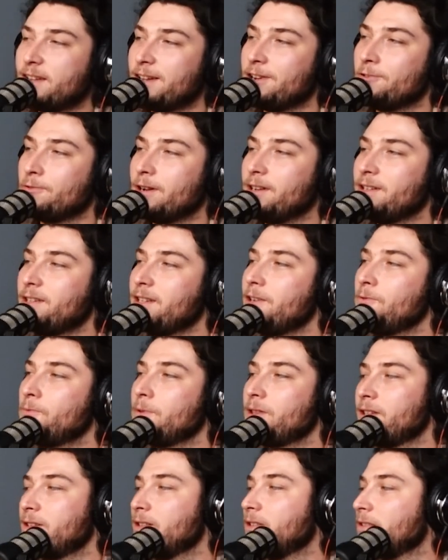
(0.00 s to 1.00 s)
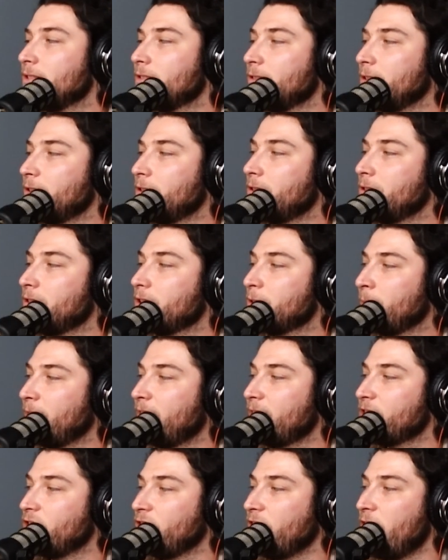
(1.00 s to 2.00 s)
like grenadine with a little
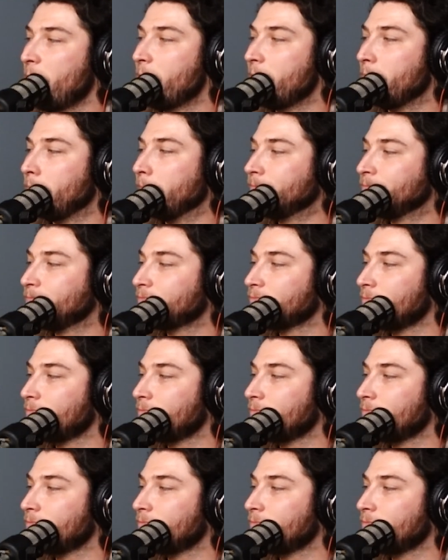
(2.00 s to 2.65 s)
splash of lemon. And that's what